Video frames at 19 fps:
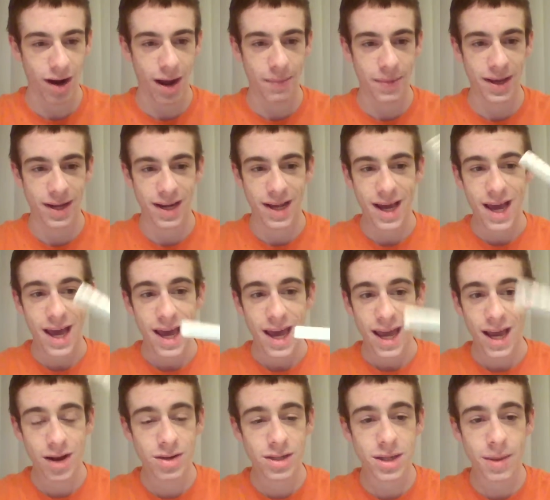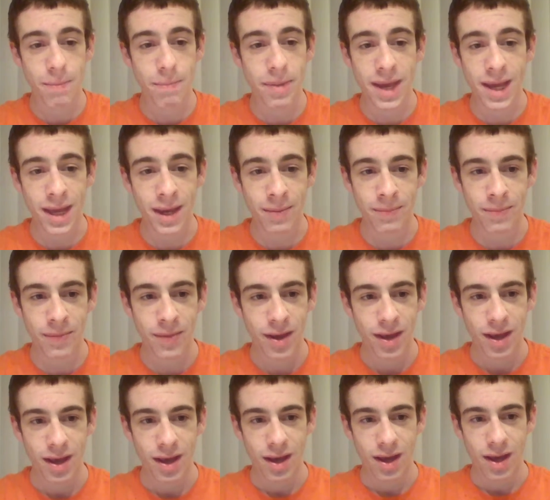I mean, here's a beam,
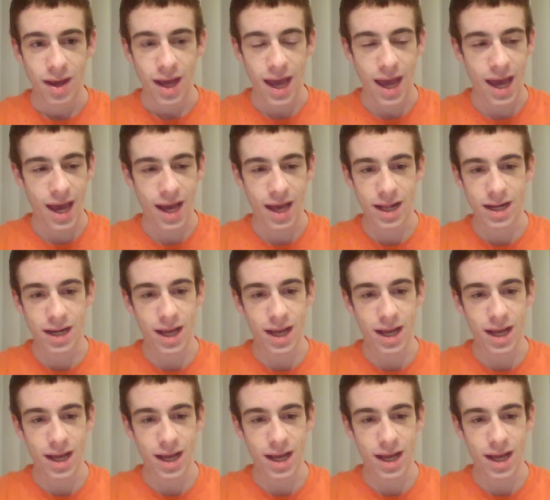and